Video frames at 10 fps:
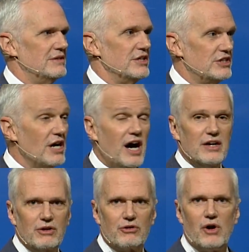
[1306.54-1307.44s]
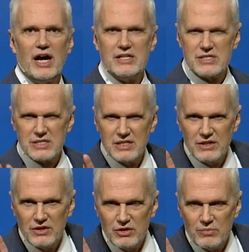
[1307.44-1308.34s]
that God in Christ
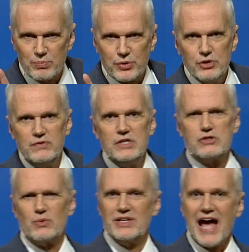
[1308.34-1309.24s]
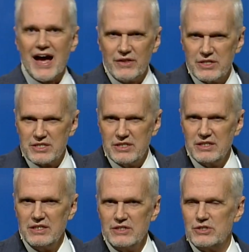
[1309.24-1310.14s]
proved his reality
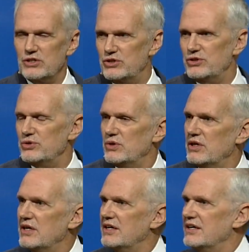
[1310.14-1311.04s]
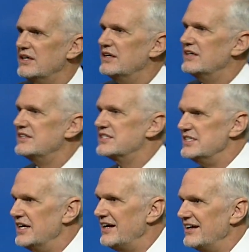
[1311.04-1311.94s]
to you
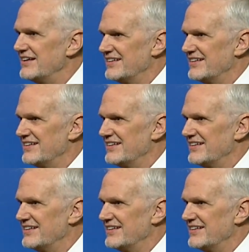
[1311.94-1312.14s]
today?